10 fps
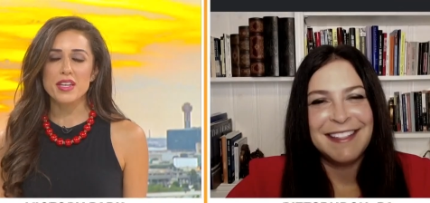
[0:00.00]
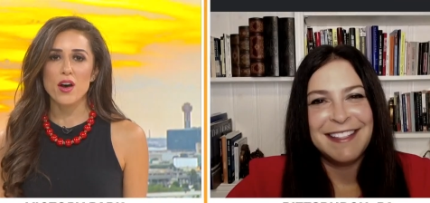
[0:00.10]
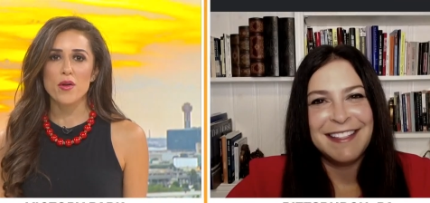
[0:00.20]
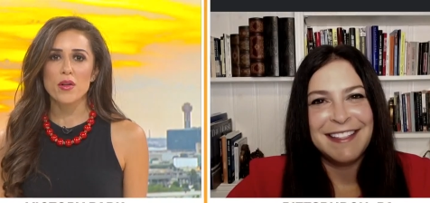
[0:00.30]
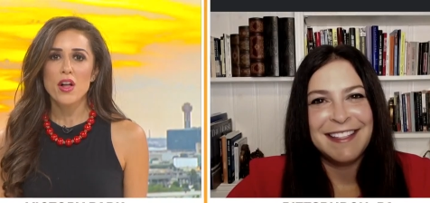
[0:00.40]

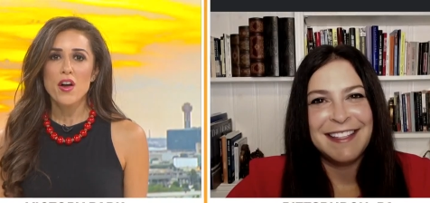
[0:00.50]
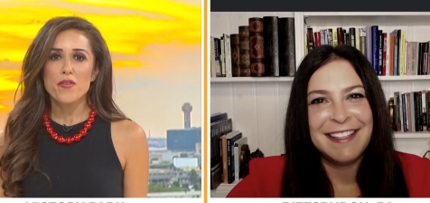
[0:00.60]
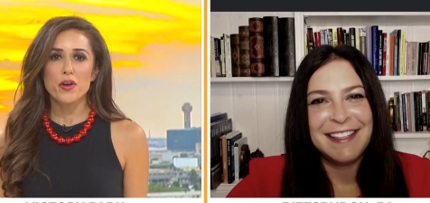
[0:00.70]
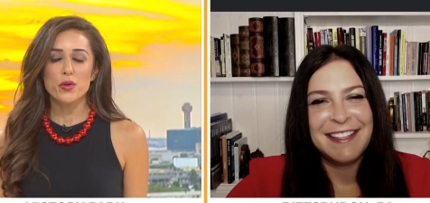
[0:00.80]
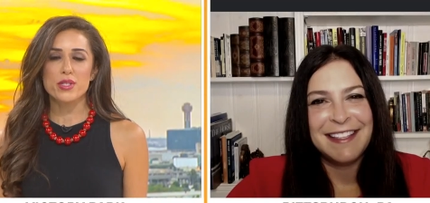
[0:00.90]
Speaker 1: tell
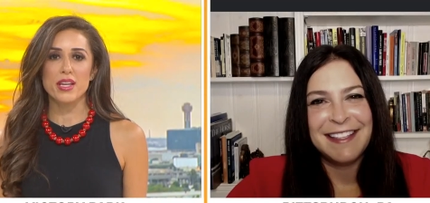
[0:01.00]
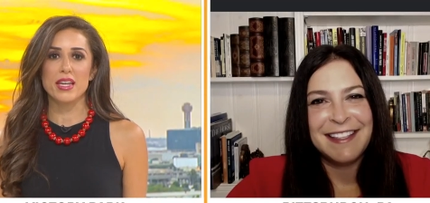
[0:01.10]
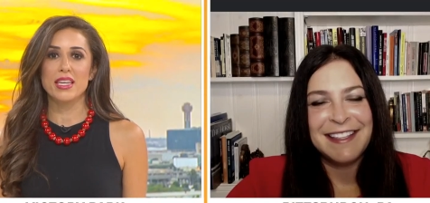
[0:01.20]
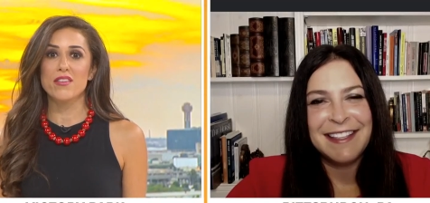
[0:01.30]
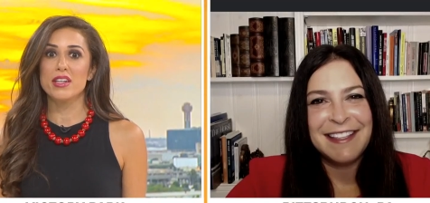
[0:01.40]
folks,
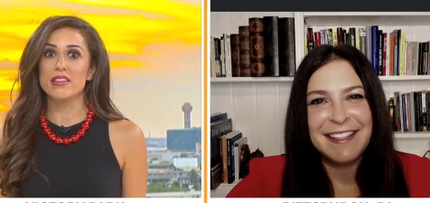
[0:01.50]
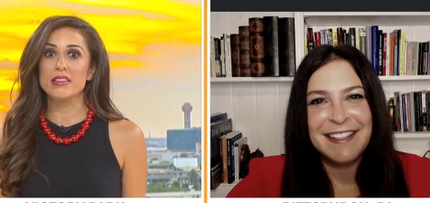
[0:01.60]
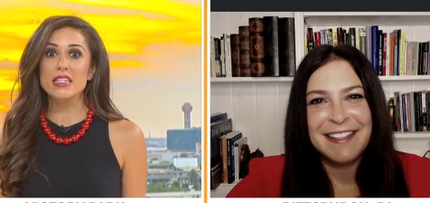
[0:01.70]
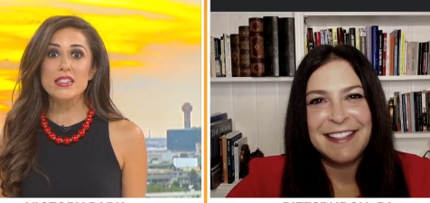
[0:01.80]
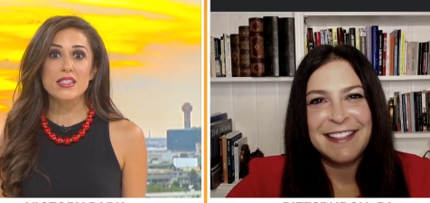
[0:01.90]
like, give it at
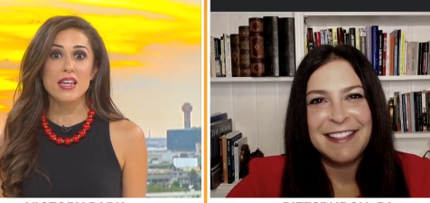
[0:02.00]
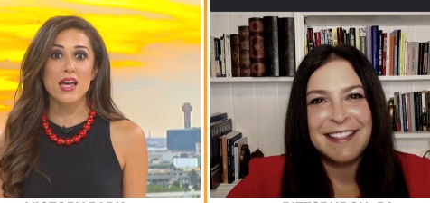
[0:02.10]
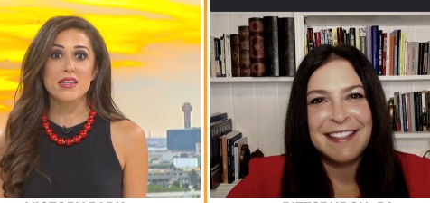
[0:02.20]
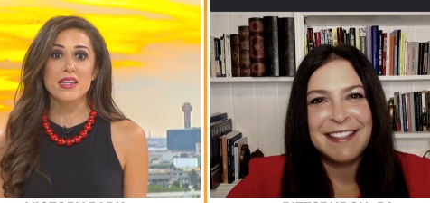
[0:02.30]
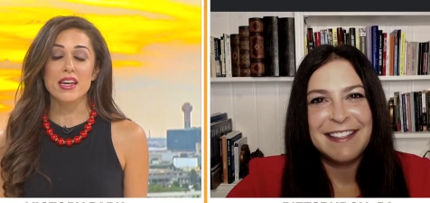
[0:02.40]
least
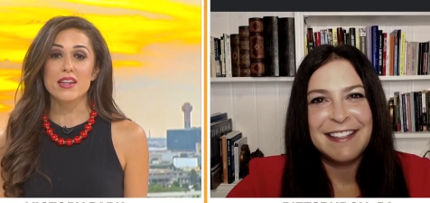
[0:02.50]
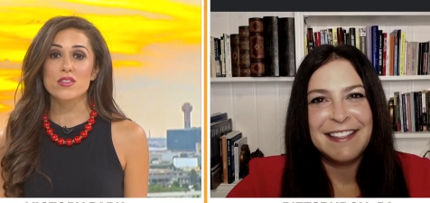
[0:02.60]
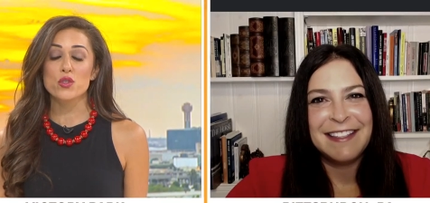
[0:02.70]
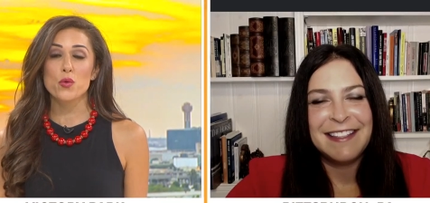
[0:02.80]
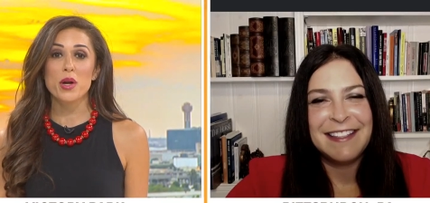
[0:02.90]
ten
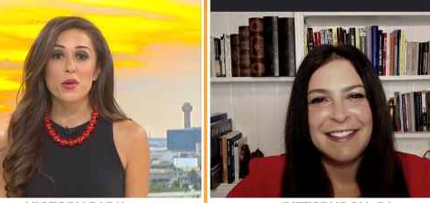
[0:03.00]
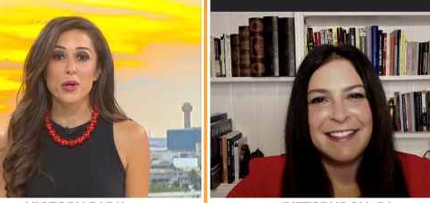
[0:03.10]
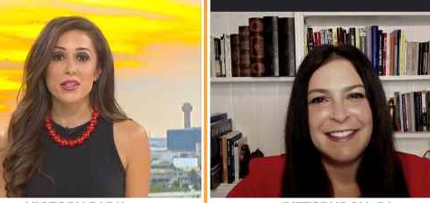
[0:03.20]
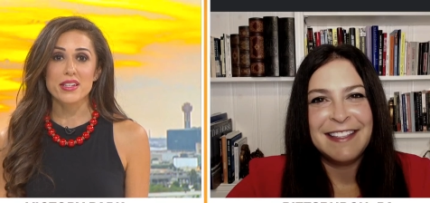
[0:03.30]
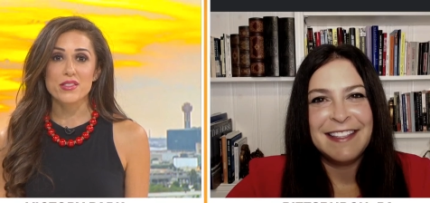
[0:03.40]
days,
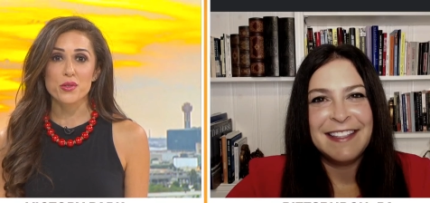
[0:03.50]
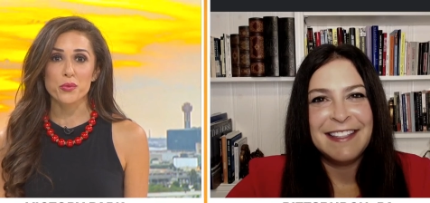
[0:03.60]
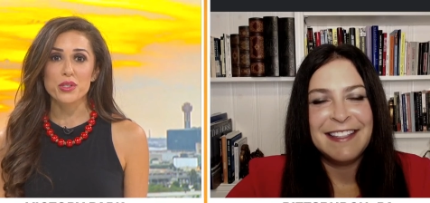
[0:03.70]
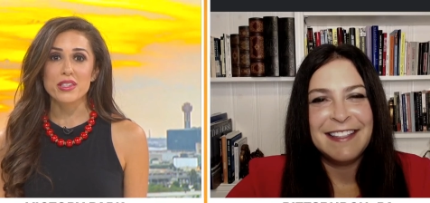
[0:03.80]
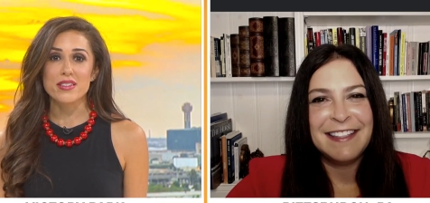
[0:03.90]
twenty-one days to
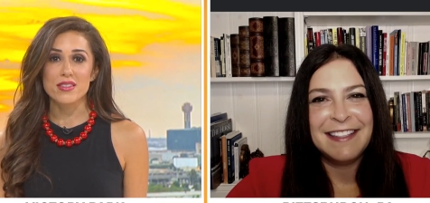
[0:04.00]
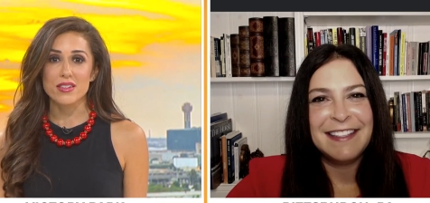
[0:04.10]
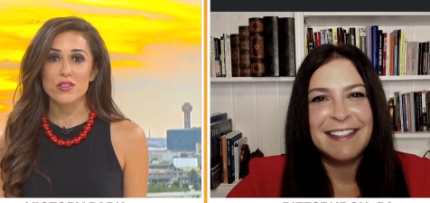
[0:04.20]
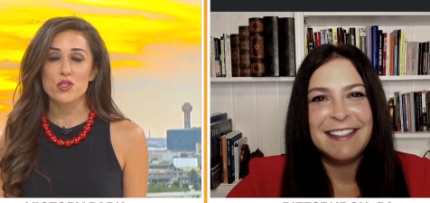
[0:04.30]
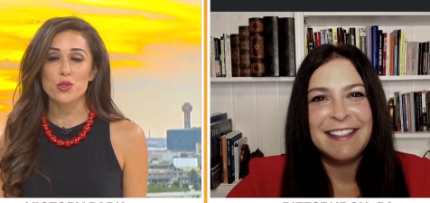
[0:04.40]
really
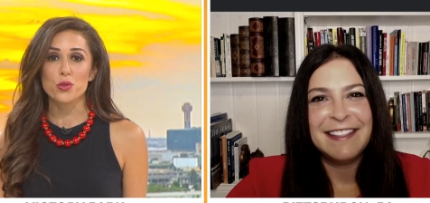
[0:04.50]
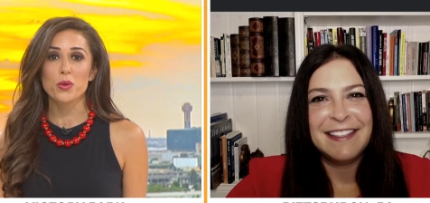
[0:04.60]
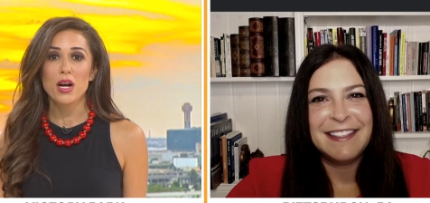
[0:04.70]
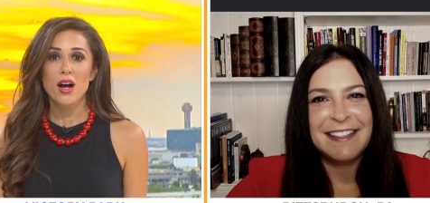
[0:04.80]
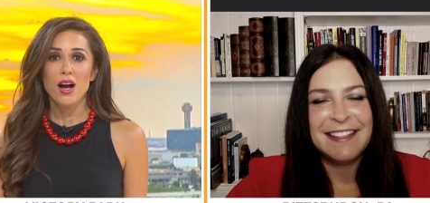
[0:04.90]
stick to
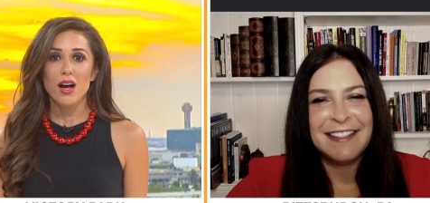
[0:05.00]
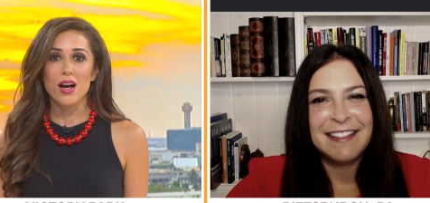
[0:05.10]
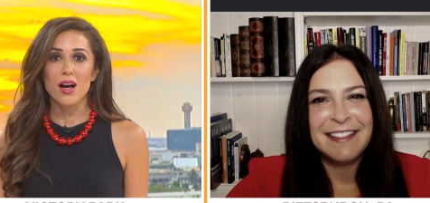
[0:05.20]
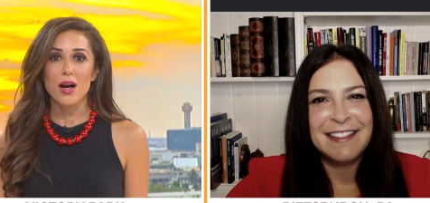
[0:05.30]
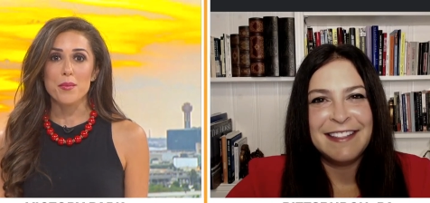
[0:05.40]

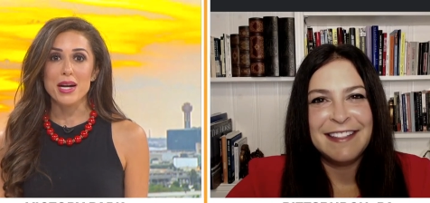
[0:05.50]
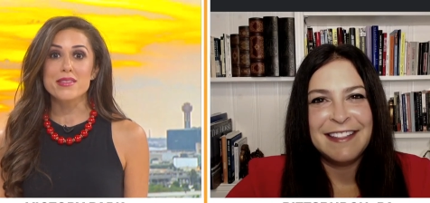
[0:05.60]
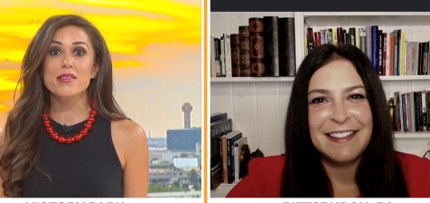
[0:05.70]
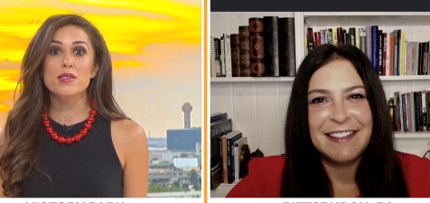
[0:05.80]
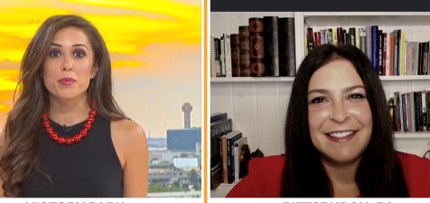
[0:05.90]
um, a
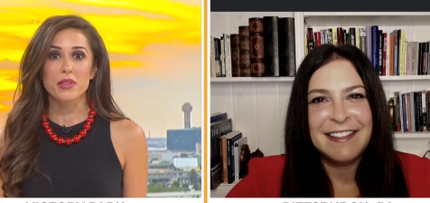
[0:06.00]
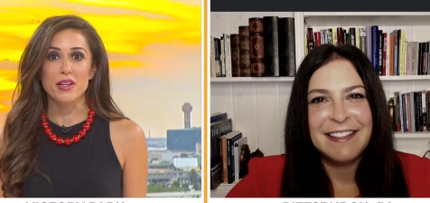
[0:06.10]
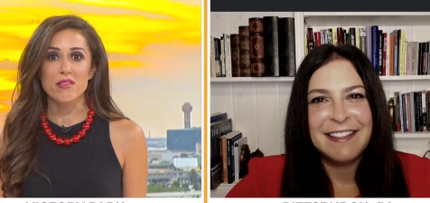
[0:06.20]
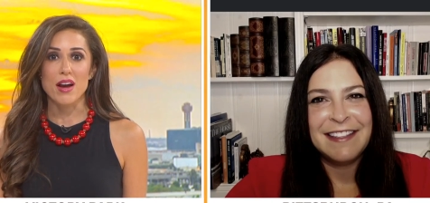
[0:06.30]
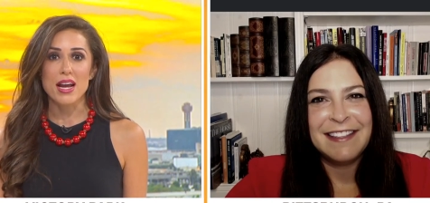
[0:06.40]

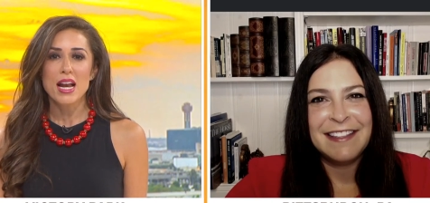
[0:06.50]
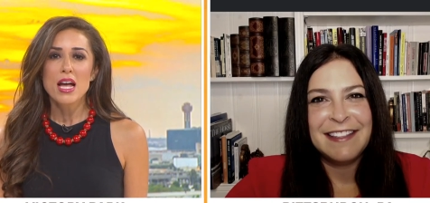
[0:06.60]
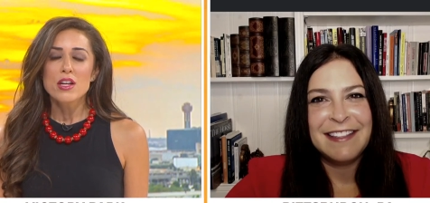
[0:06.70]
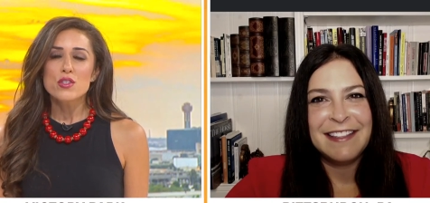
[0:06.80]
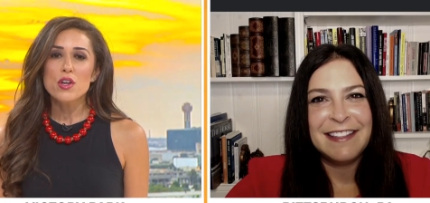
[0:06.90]
discipline, right?
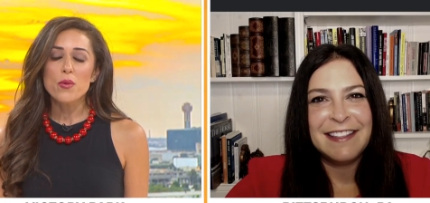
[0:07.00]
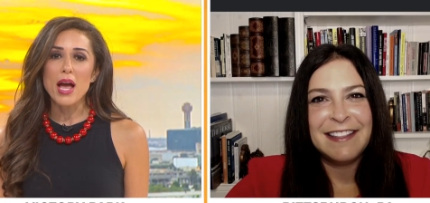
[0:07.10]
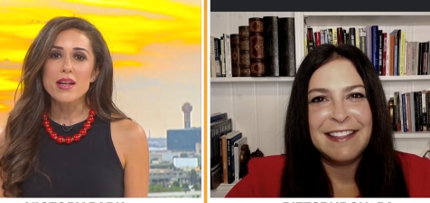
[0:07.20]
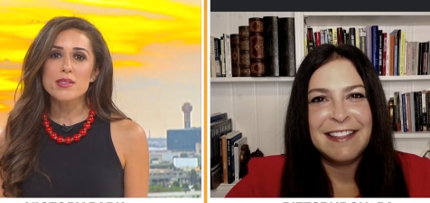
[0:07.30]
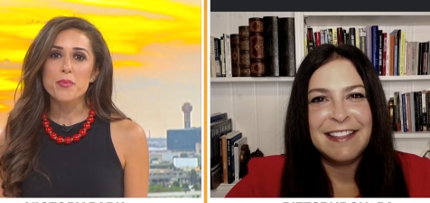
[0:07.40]
So
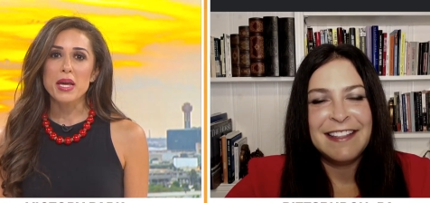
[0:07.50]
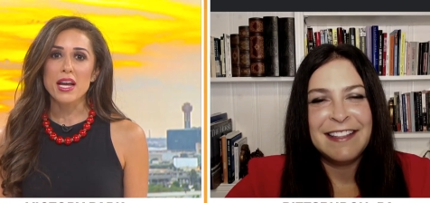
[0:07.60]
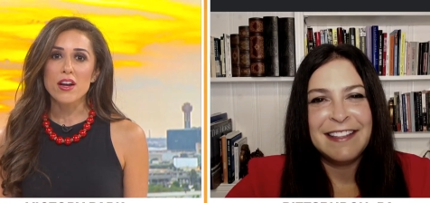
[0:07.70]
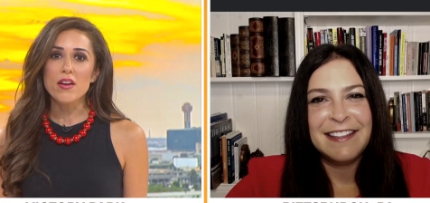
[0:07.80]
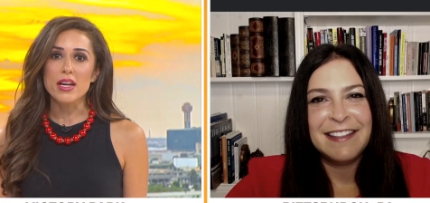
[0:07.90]
as a parent,
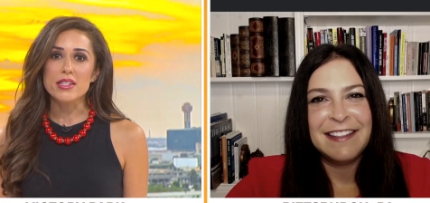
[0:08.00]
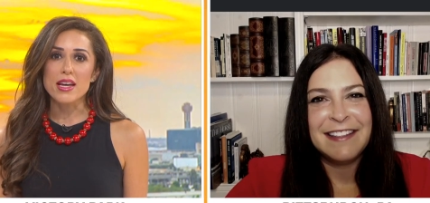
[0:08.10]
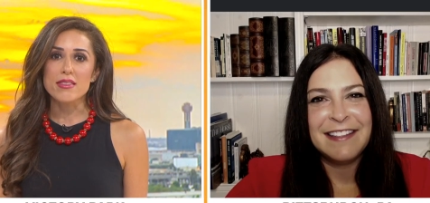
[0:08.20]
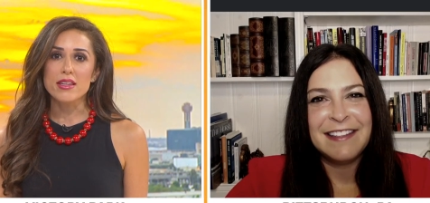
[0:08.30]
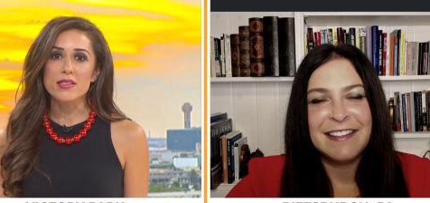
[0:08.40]
Parent,
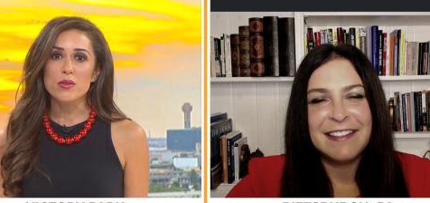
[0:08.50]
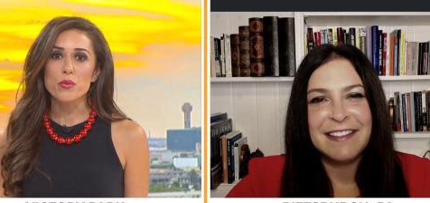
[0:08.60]
I think it's